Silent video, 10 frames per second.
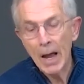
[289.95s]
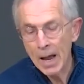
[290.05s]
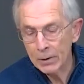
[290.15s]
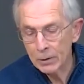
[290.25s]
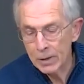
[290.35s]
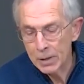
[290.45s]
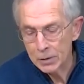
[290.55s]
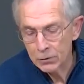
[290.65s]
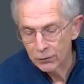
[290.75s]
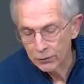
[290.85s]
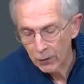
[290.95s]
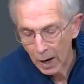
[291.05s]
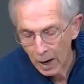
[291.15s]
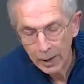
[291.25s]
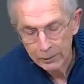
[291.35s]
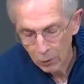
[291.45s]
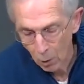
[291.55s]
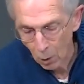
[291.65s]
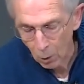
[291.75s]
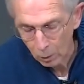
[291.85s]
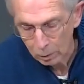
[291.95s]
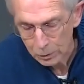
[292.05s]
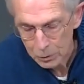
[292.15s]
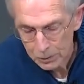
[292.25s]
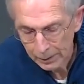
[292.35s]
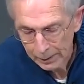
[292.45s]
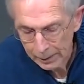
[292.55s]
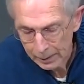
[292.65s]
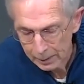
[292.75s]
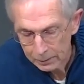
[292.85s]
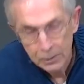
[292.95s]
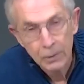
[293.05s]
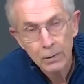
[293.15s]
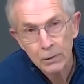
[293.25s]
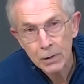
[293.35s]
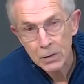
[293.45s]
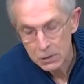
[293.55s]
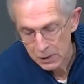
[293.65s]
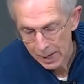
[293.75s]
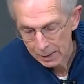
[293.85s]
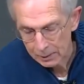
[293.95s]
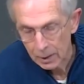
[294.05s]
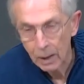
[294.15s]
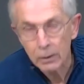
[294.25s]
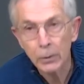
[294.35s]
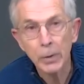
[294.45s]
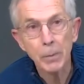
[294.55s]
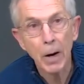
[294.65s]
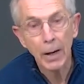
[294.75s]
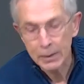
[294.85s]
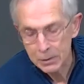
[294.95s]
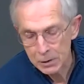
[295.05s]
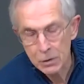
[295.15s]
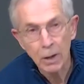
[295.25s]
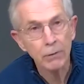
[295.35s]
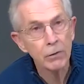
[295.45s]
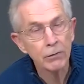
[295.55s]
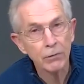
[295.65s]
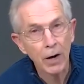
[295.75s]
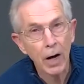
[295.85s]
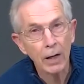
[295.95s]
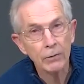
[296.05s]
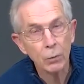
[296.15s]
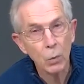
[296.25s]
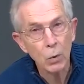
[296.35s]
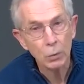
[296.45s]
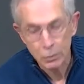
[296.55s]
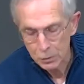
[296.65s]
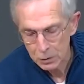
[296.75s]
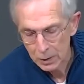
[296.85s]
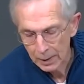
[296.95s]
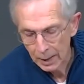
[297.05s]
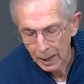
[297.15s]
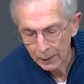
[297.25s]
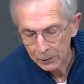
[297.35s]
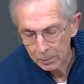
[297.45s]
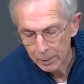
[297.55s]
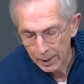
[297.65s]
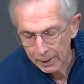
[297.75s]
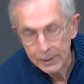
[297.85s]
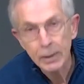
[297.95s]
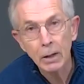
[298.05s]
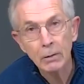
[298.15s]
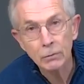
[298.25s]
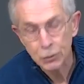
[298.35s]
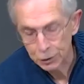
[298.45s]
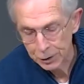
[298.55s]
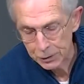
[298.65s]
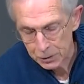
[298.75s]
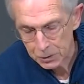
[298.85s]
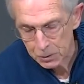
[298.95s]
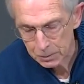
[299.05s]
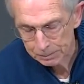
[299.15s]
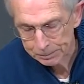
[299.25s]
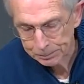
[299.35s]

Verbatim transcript: And these five holes in the sand dollar remind us of the five wounds on the body of Jesus.